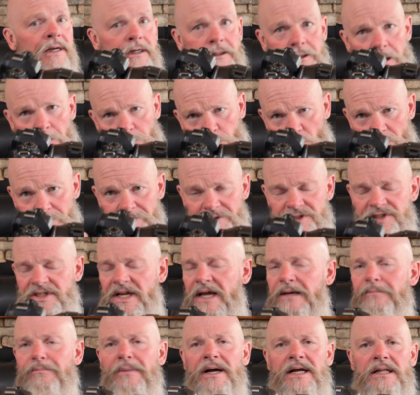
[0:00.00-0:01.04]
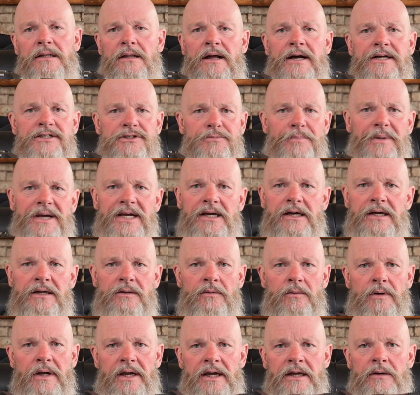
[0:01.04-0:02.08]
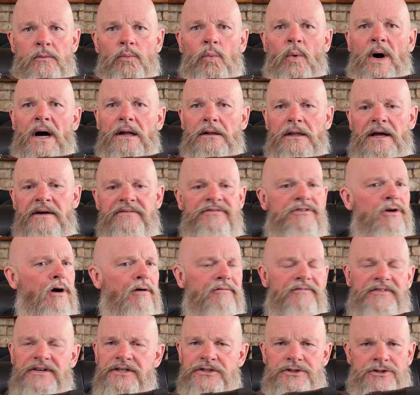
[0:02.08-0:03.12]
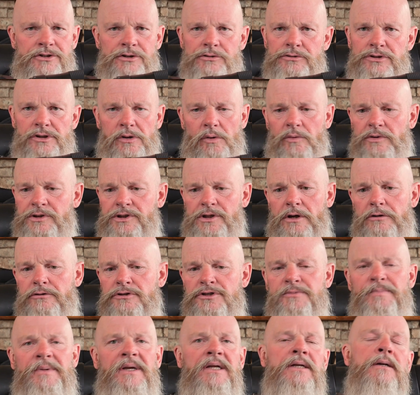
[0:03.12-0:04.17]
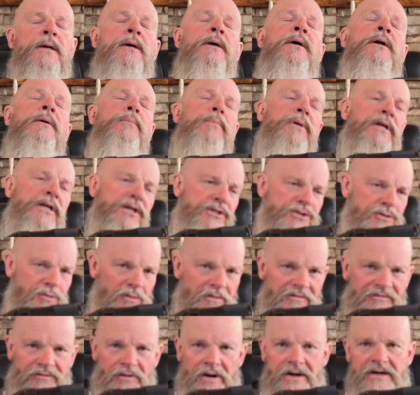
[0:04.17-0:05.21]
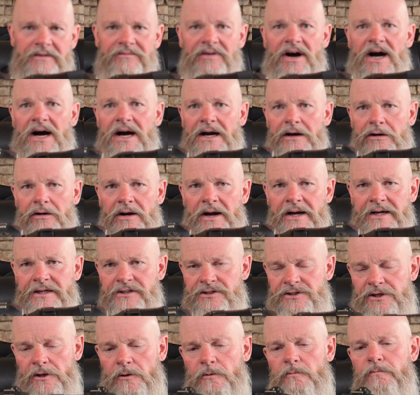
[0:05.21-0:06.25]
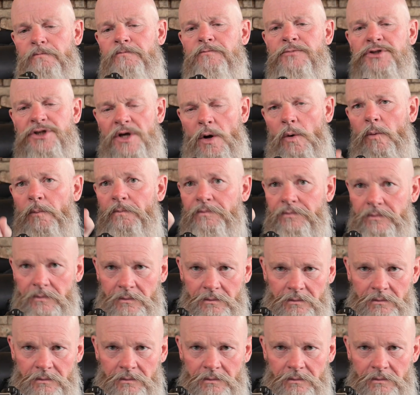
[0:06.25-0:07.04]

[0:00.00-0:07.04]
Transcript: Number one mistake my clients make in wildlife photography is too slow a shutter speed because they're afraid of a higher ISO. So,